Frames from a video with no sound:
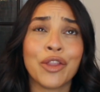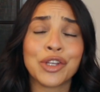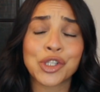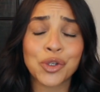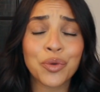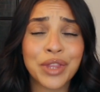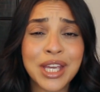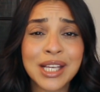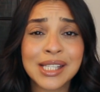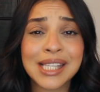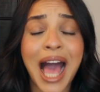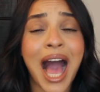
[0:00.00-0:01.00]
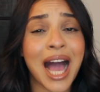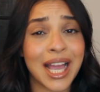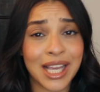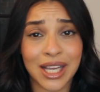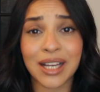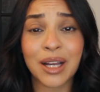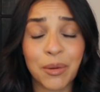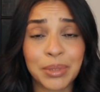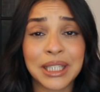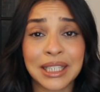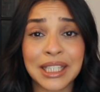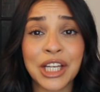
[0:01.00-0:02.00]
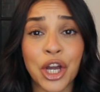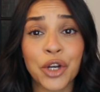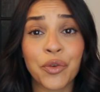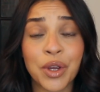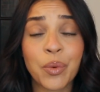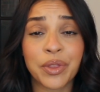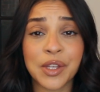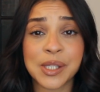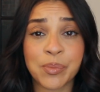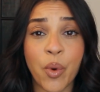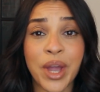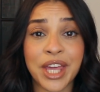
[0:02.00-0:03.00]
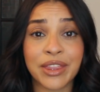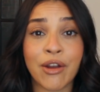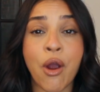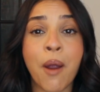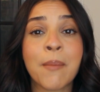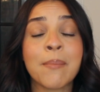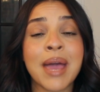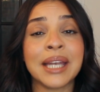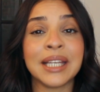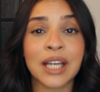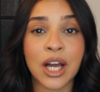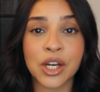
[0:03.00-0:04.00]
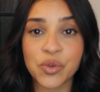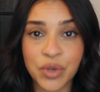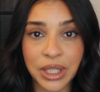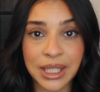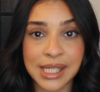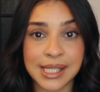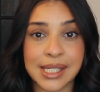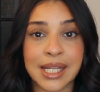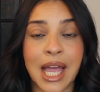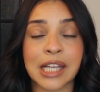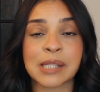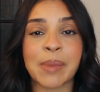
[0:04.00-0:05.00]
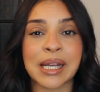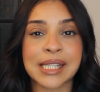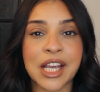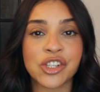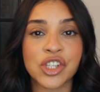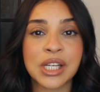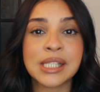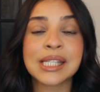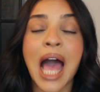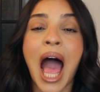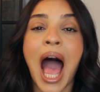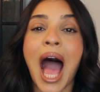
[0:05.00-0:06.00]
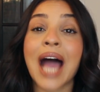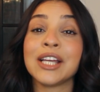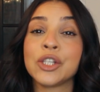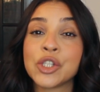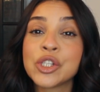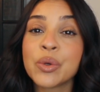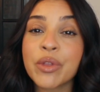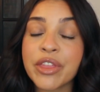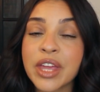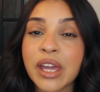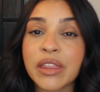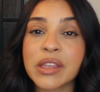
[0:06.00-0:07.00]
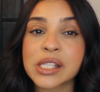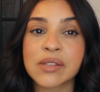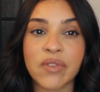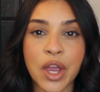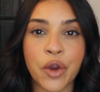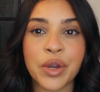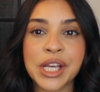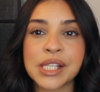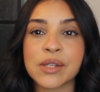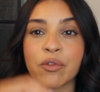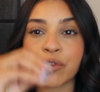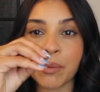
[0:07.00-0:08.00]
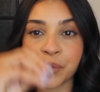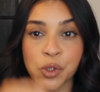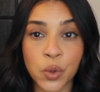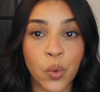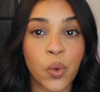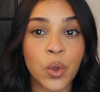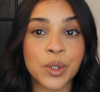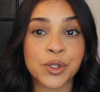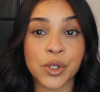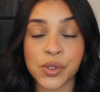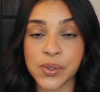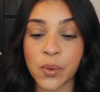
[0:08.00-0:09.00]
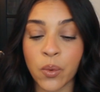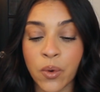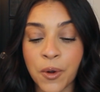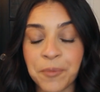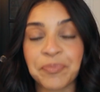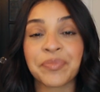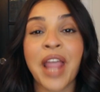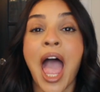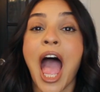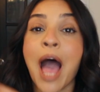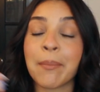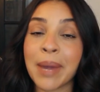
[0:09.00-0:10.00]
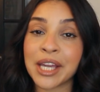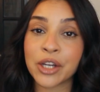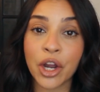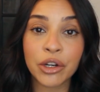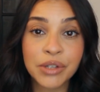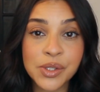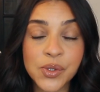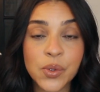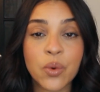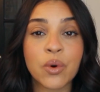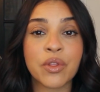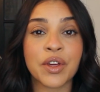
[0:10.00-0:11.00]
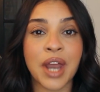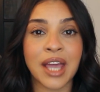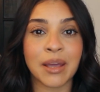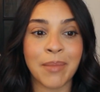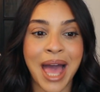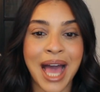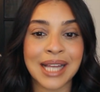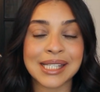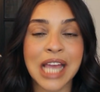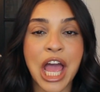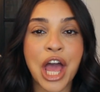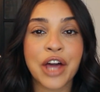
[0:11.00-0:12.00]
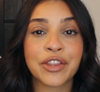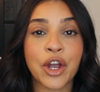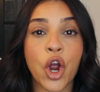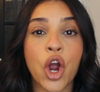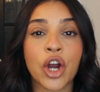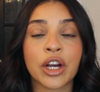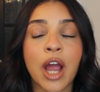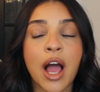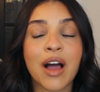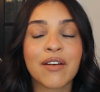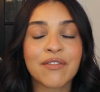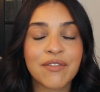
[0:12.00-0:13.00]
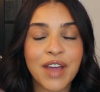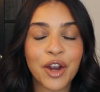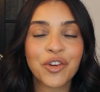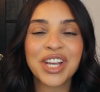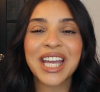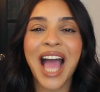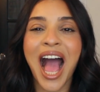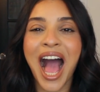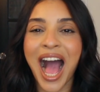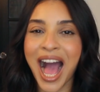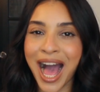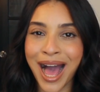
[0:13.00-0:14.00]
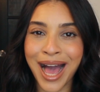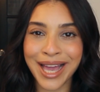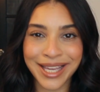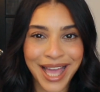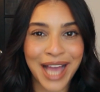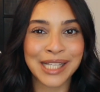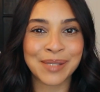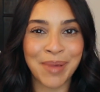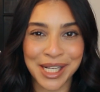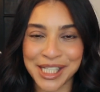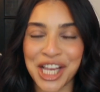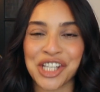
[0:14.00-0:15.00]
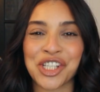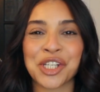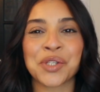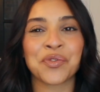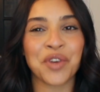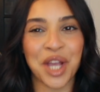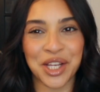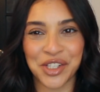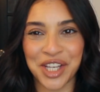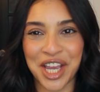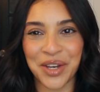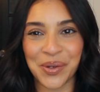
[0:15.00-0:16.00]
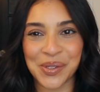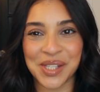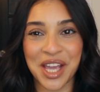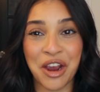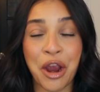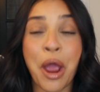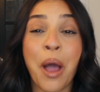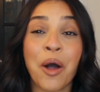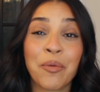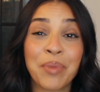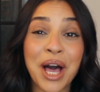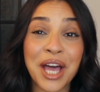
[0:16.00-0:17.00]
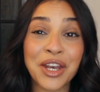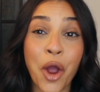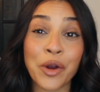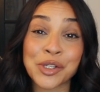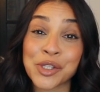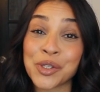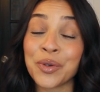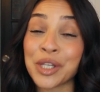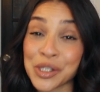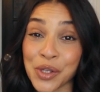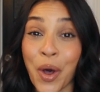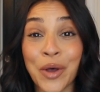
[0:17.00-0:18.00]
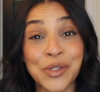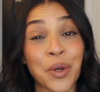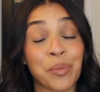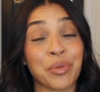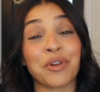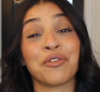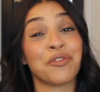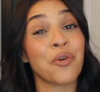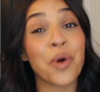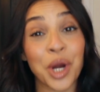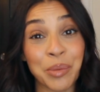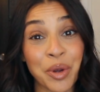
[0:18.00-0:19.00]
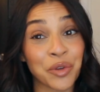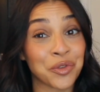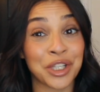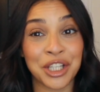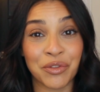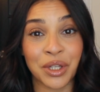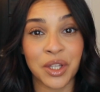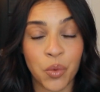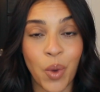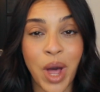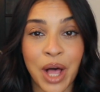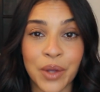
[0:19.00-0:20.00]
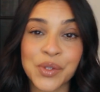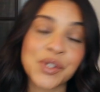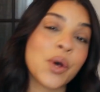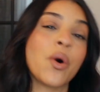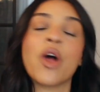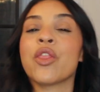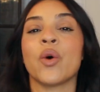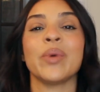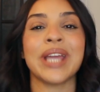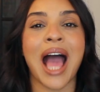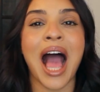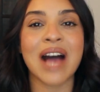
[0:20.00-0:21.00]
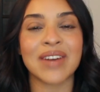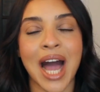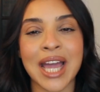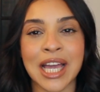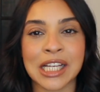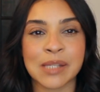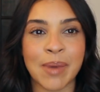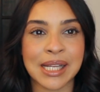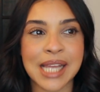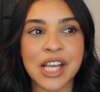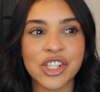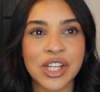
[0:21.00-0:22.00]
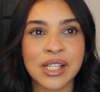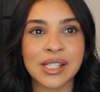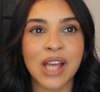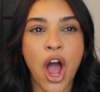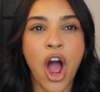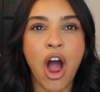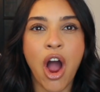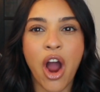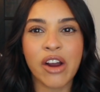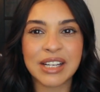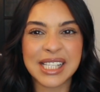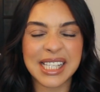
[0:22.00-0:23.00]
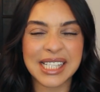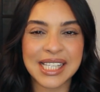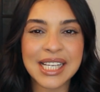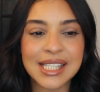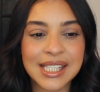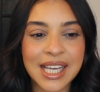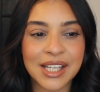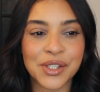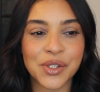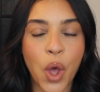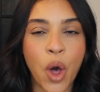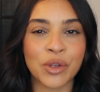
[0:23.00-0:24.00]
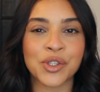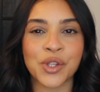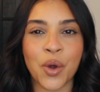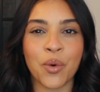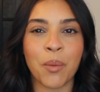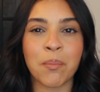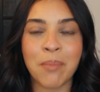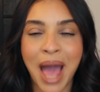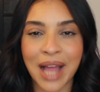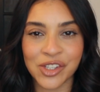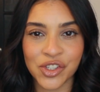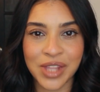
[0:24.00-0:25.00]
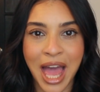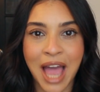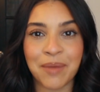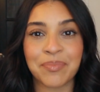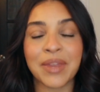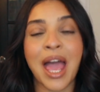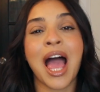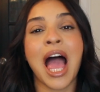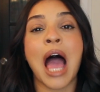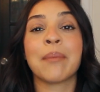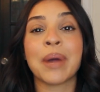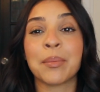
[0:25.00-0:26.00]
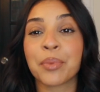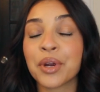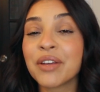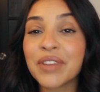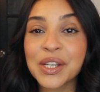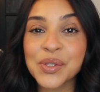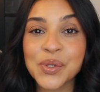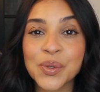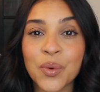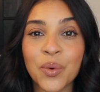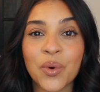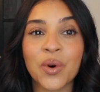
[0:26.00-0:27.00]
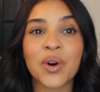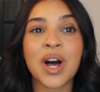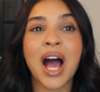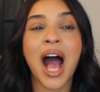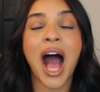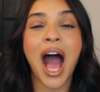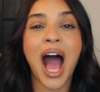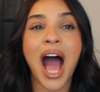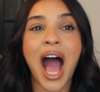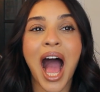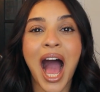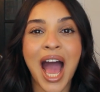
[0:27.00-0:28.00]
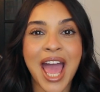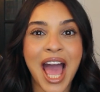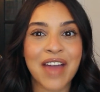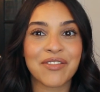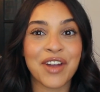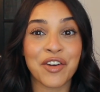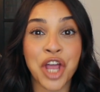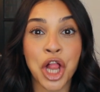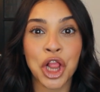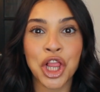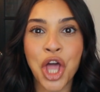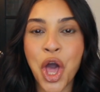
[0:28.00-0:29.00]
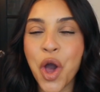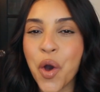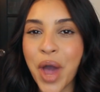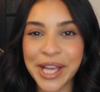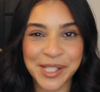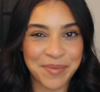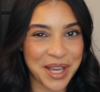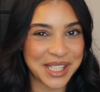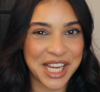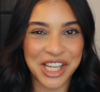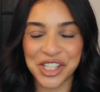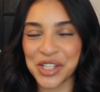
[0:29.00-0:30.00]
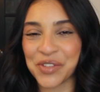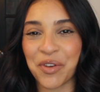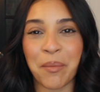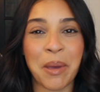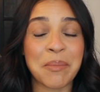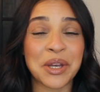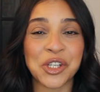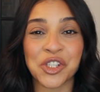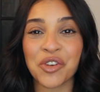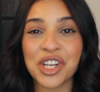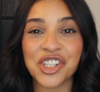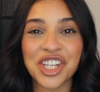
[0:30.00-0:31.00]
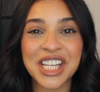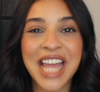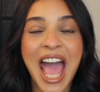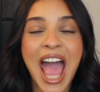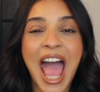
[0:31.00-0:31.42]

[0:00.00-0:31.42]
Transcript: The truth is, I completely agree with this point. There are many unrealistic expectations. I do think this varies from school to school. At my current school that I am at, there are very high expectations for educators there. But our students also perform really, really well. So although we have high expectations, our statistics also match that. At my previous school, I had very low expectations from administration.